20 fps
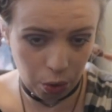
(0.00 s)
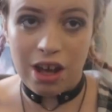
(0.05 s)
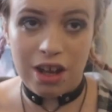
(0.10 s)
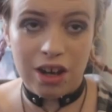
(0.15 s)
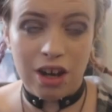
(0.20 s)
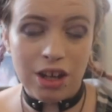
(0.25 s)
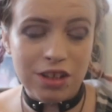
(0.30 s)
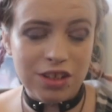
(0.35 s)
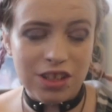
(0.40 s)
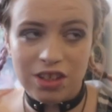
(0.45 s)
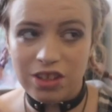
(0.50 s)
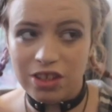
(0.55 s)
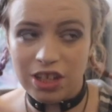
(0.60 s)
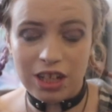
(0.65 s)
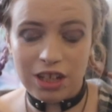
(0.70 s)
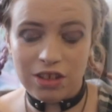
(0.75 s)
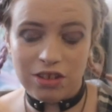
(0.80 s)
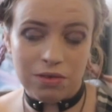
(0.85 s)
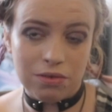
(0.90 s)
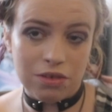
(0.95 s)
And I didn't
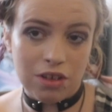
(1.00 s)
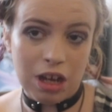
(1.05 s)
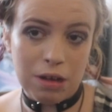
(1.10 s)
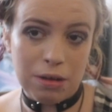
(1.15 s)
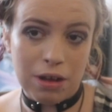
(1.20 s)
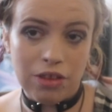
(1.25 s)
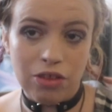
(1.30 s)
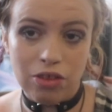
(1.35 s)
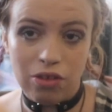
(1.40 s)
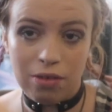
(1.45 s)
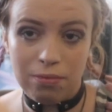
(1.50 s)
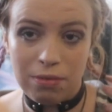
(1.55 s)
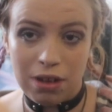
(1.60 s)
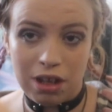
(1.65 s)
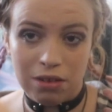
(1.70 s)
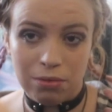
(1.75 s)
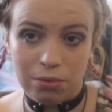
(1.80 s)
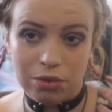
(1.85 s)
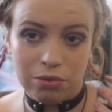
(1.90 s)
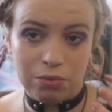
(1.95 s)
think so at the time. I thought
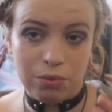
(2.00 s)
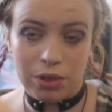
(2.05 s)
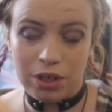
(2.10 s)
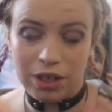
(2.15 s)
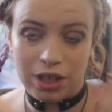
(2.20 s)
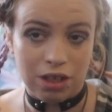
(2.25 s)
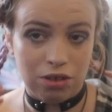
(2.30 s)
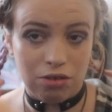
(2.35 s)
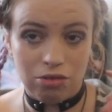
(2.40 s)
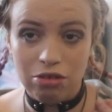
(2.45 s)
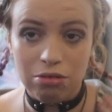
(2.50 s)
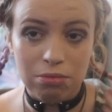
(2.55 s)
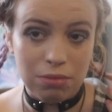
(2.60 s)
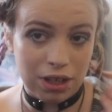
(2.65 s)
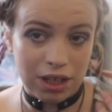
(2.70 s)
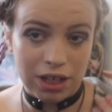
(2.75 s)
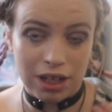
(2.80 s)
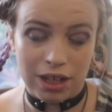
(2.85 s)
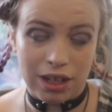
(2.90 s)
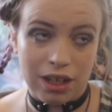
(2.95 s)
my mood was working
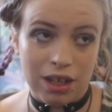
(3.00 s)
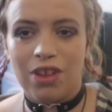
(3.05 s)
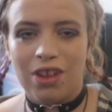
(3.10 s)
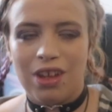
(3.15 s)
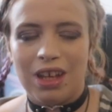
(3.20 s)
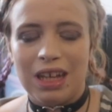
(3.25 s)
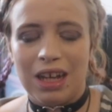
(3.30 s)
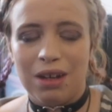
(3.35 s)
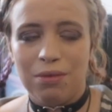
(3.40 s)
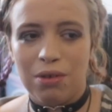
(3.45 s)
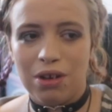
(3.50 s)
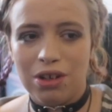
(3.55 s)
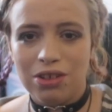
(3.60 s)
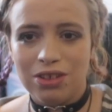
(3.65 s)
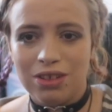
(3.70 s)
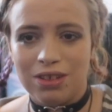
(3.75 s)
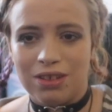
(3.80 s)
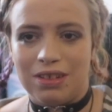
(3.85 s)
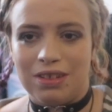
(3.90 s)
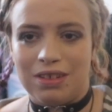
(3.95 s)
normally. I
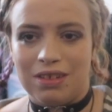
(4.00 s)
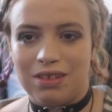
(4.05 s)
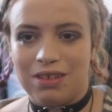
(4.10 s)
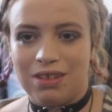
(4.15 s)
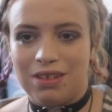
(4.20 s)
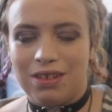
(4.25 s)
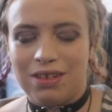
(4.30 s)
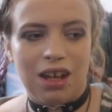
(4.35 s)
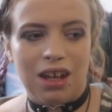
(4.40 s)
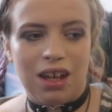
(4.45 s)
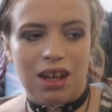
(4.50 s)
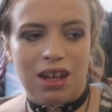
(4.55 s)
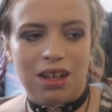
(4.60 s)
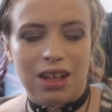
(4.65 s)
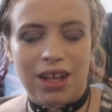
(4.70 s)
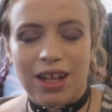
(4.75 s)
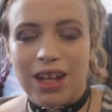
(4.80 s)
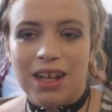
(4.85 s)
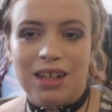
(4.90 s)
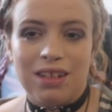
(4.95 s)
wasn't. And
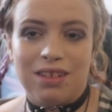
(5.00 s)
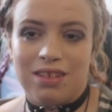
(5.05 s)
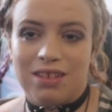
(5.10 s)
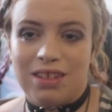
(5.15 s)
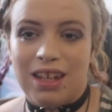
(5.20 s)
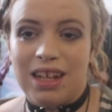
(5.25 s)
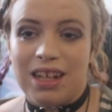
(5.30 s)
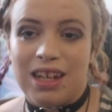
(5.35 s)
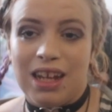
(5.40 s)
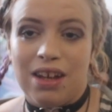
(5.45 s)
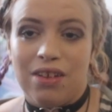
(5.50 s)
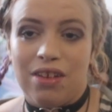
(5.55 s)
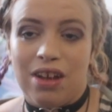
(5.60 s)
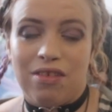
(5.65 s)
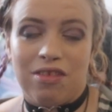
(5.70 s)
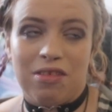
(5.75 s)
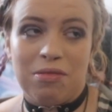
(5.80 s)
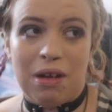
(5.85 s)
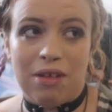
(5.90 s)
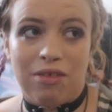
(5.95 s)
I can say now that
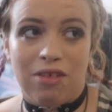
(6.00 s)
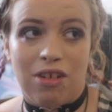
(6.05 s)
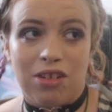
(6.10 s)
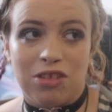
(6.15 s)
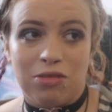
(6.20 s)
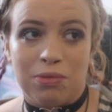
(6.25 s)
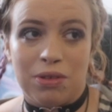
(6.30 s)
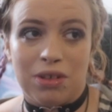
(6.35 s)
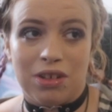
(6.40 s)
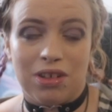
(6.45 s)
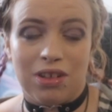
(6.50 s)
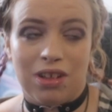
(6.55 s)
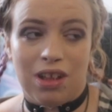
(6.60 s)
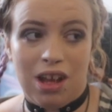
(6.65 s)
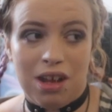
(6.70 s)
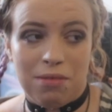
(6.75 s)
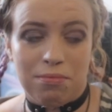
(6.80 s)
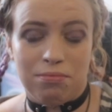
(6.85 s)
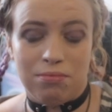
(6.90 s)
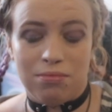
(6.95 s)
I've come out of hospital,
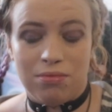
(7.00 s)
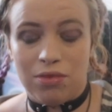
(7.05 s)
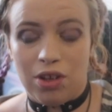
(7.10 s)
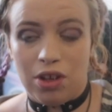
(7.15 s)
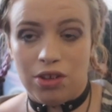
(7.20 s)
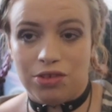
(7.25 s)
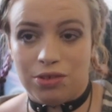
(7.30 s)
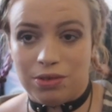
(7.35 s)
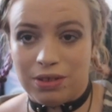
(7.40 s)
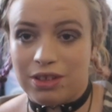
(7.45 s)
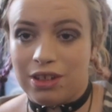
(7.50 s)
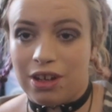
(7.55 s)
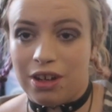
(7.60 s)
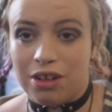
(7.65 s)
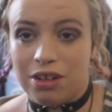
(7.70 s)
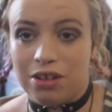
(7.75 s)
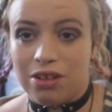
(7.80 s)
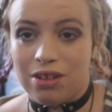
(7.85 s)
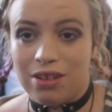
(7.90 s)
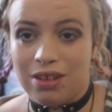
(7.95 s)
I'm not
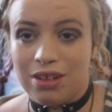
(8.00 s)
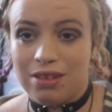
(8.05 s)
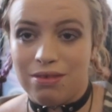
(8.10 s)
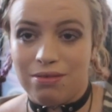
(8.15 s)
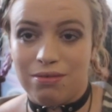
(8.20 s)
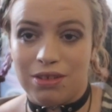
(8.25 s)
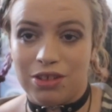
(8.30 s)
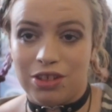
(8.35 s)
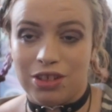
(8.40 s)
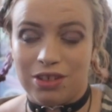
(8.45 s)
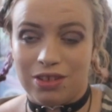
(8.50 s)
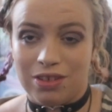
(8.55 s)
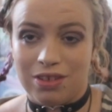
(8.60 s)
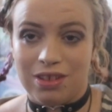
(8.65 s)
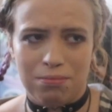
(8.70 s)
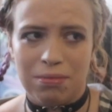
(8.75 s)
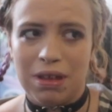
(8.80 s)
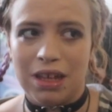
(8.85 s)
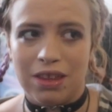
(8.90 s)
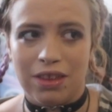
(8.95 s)
suicidal, which
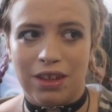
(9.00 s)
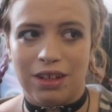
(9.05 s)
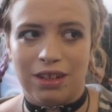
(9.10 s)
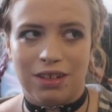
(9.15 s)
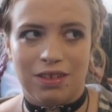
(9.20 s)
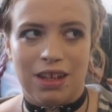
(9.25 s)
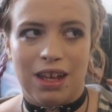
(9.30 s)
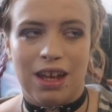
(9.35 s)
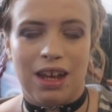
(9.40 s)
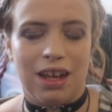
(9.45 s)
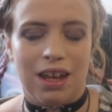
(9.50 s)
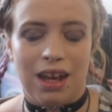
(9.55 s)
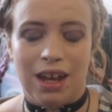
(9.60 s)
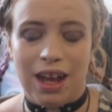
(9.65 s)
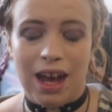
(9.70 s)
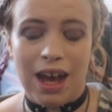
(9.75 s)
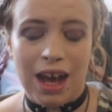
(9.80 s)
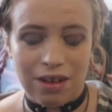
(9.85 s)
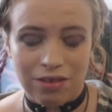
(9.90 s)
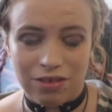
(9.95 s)
is a big thing to say. I
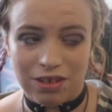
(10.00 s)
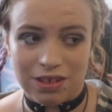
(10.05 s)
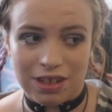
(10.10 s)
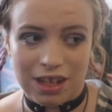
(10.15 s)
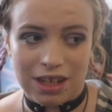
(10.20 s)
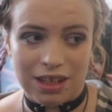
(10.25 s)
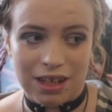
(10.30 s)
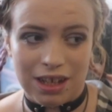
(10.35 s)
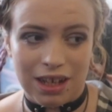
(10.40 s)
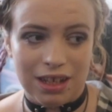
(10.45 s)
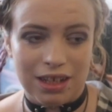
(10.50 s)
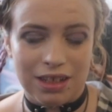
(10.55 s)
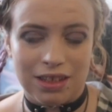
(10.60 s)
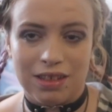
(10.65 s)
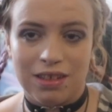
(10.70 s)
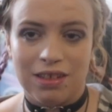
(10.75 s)
have to say that.